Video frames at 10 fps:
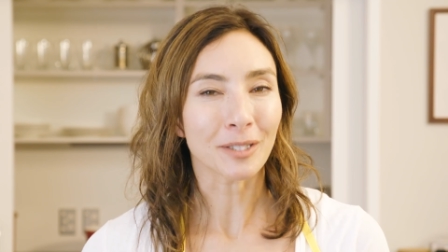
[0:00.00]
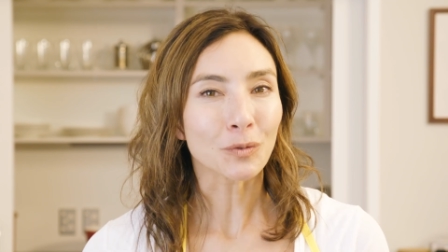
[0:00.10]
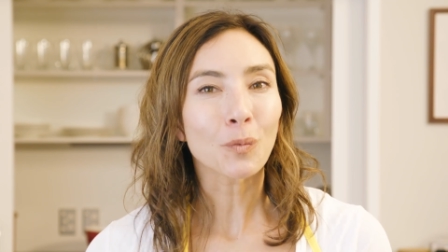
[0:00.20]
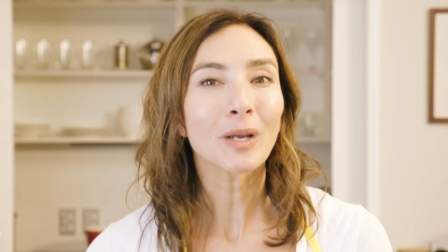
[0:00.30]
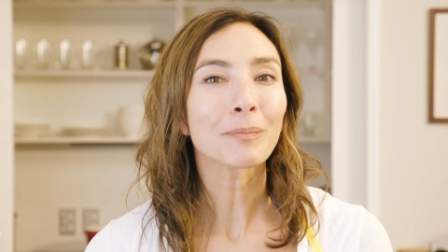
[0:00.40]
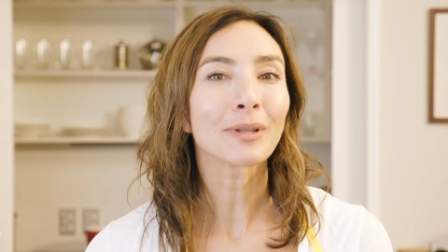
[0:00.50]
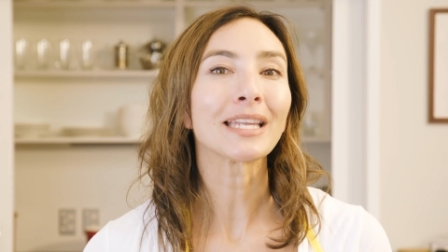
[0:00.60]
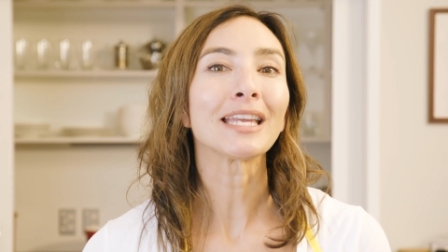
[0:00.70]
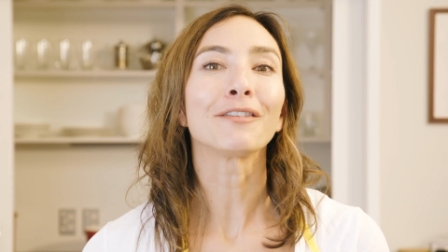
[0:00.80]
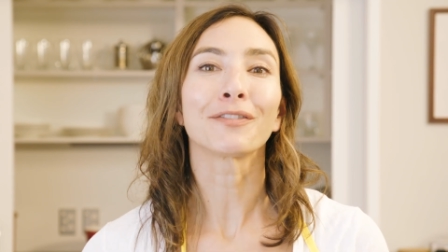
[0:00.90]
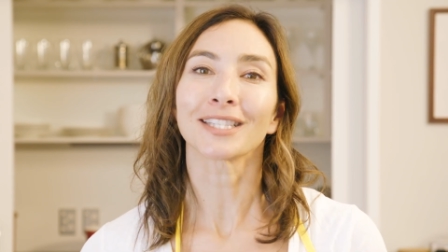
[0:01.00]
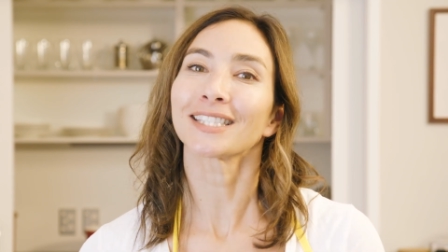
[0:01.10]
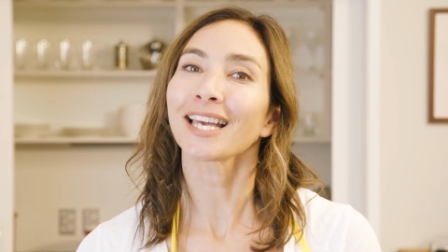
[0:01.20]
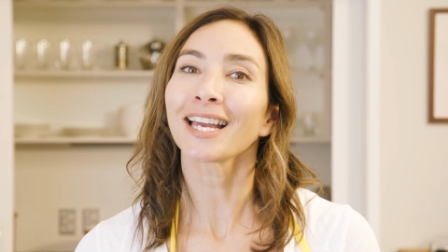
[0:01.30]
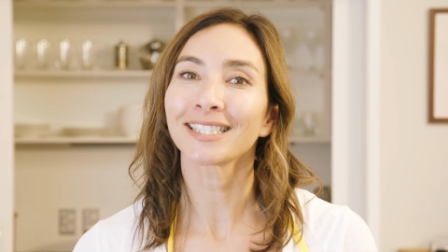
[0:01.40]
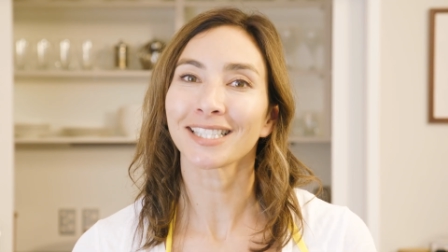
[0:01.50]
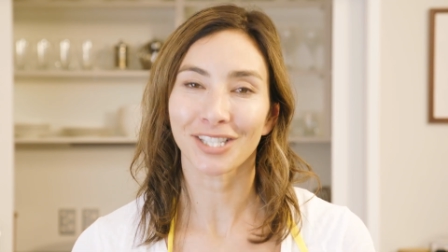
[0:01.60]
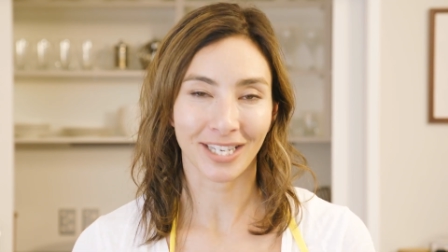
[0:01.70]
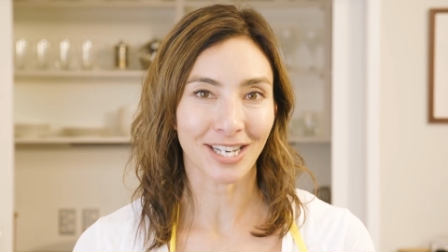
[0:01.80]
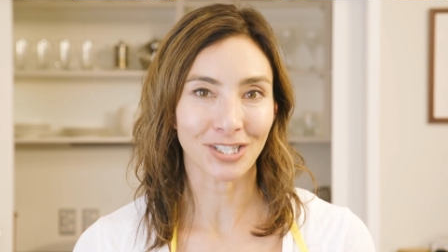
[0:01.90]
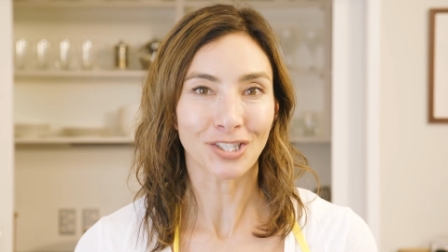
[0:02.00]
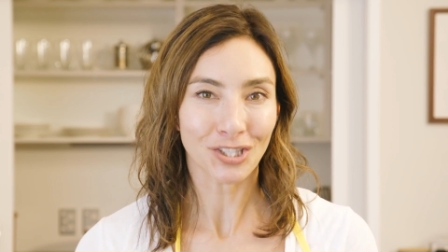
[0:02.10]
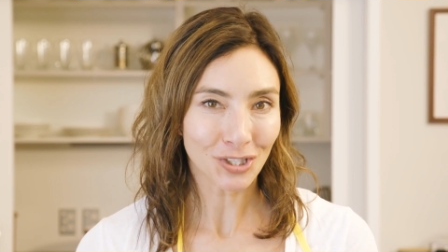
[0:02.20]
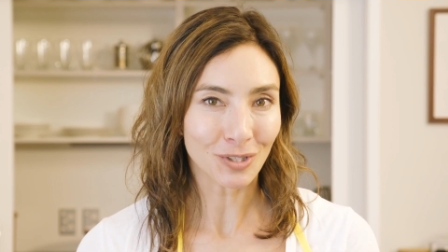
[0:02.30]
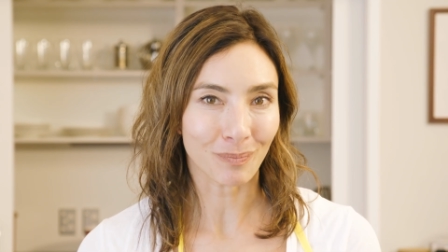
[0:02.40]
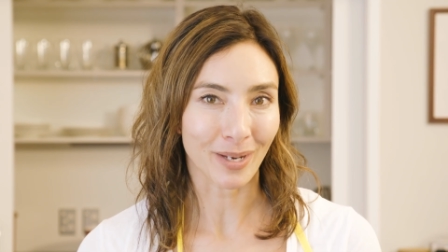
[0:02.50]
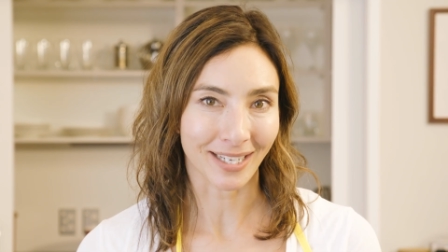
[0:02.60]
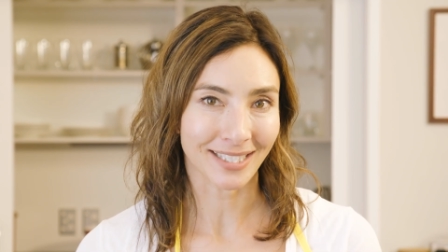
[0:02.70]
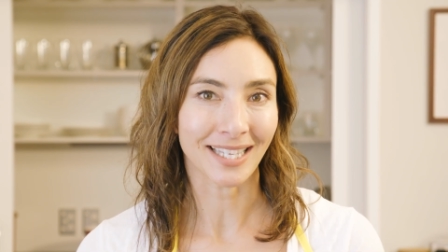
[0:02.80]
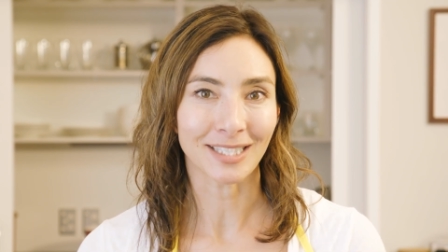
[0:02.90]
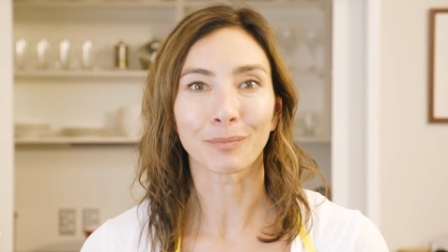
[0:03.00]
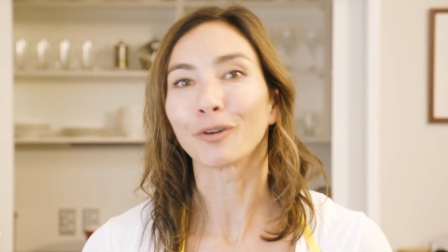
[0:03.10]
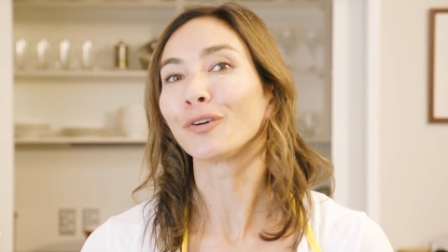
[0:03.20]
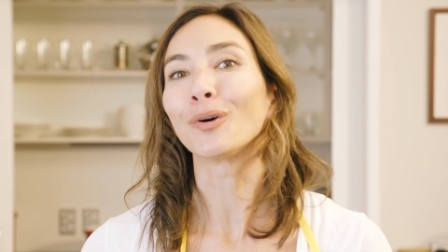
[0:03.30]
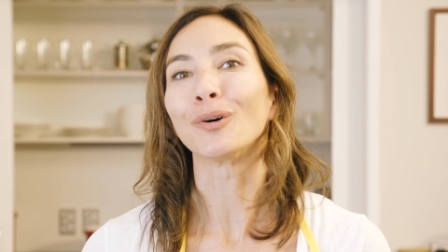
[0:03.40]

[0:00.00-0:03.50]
because we believe that science education should be accessible for